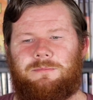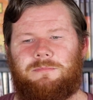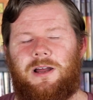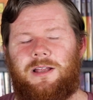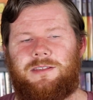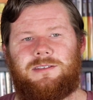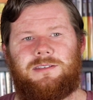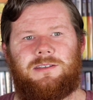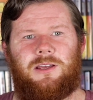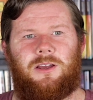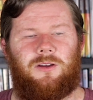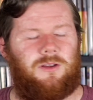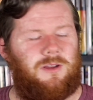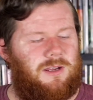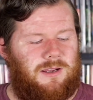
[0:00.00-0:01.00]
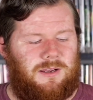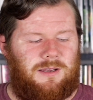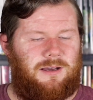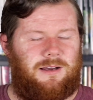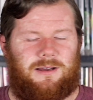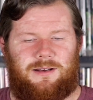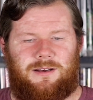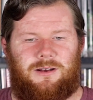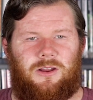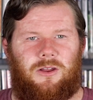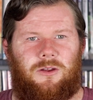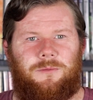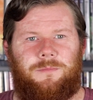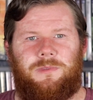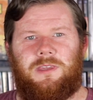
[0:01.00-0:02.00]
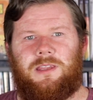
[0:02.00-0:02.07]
months. So I don't know.